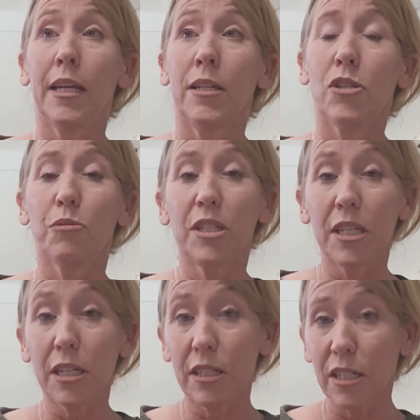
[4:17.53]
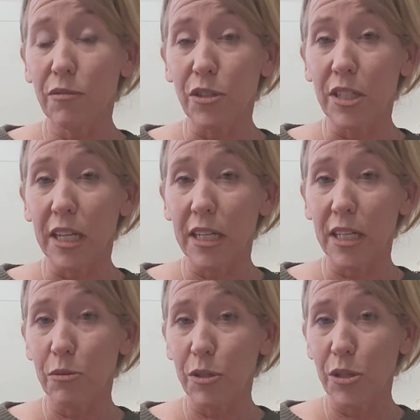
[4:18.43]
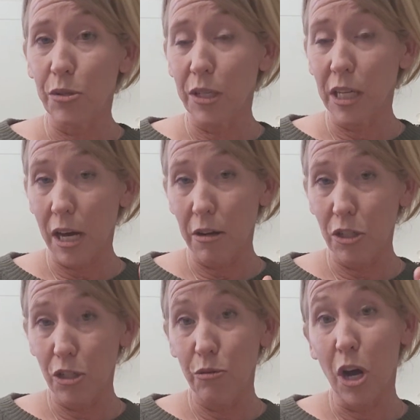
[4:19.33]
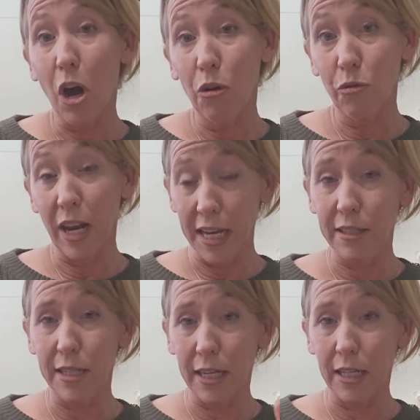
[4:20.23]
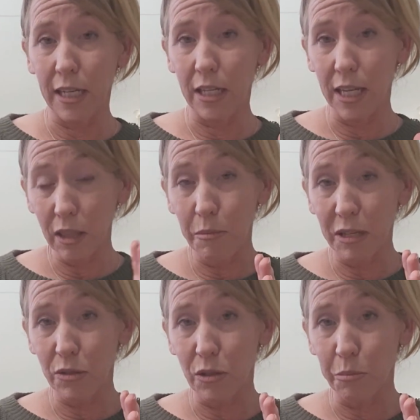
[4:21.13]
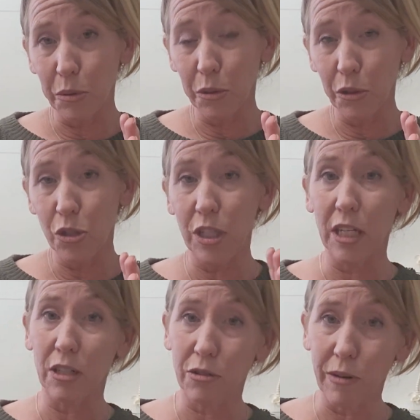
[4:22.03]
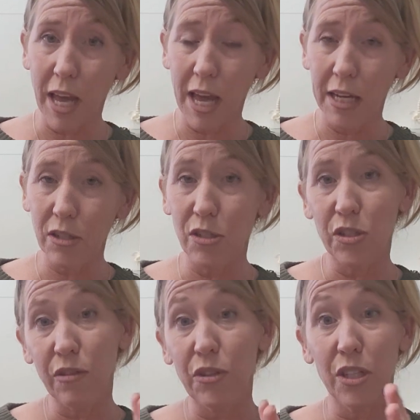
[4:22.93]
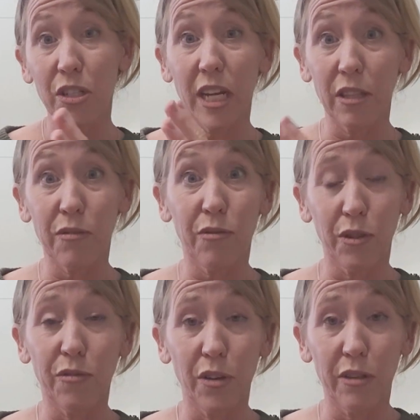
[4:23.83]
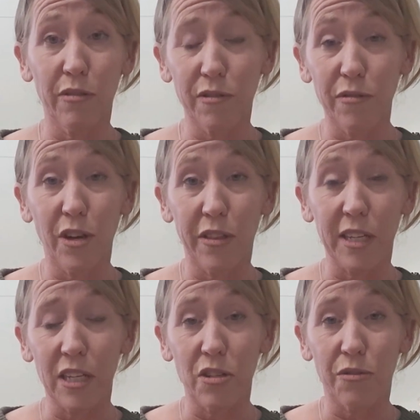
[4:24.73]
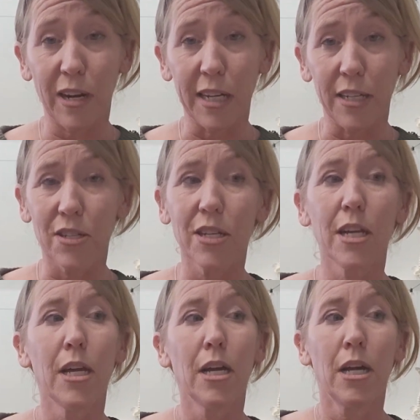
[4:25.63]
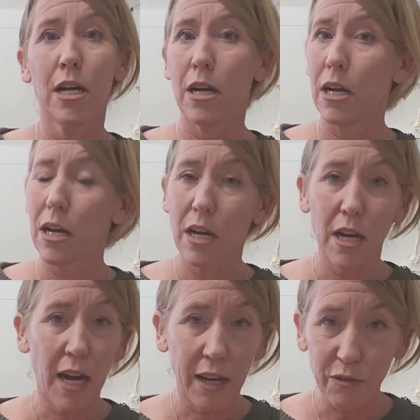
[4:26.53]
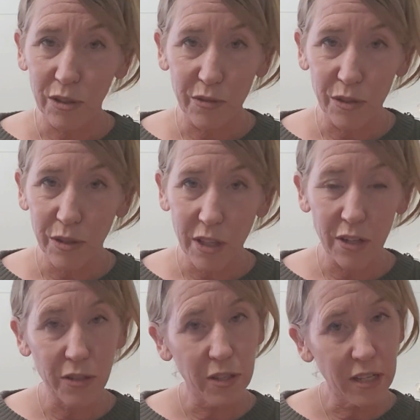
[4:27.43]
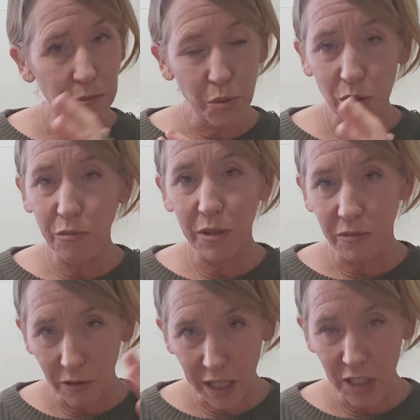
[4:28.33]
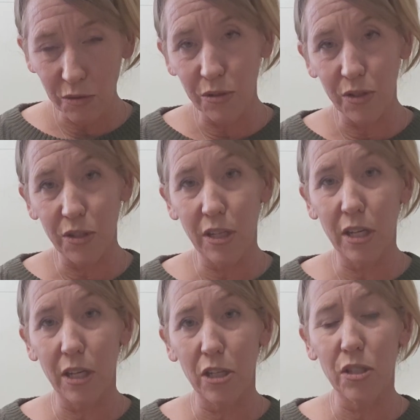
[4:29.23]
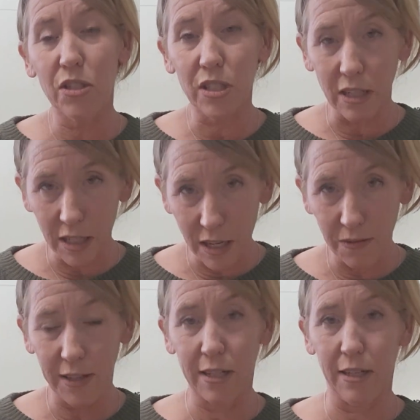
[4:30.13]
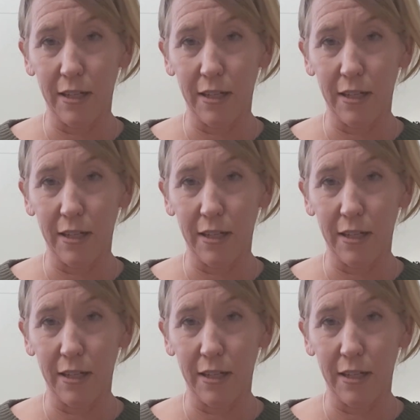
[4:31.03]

So I did a few techniques where you encourage you to do a hold relax technique. You get the muscle to push, you get it to relax, you see if you can take the foot further and further into range. After a few of those, the improvement in range was significant,